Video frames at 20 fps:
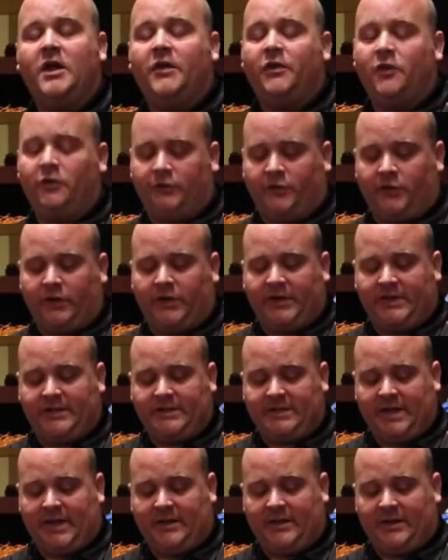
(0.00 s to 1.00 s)
And those are going to
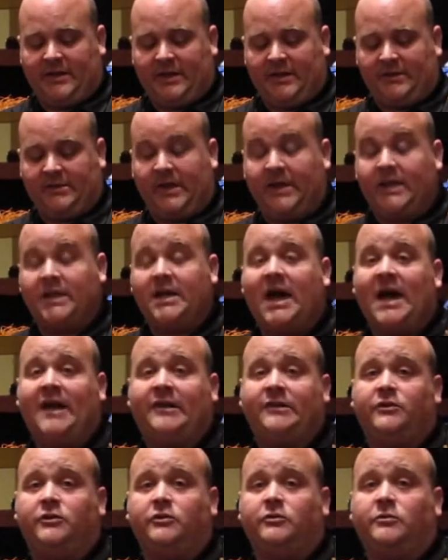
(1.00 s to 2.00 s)
contain things like
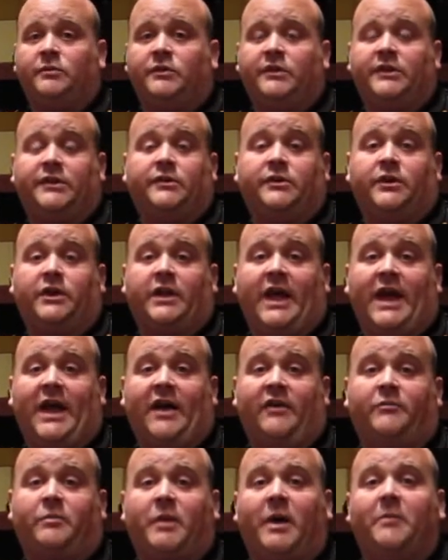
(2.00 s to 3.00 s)
costumes, it's going to
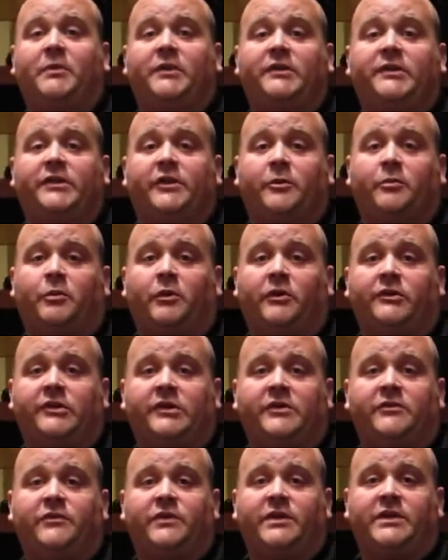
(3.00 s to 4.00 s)
have puppets that are
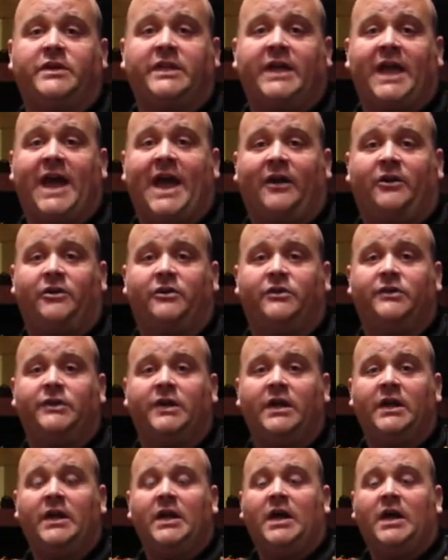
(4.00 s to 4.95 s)
personally fit to the actors,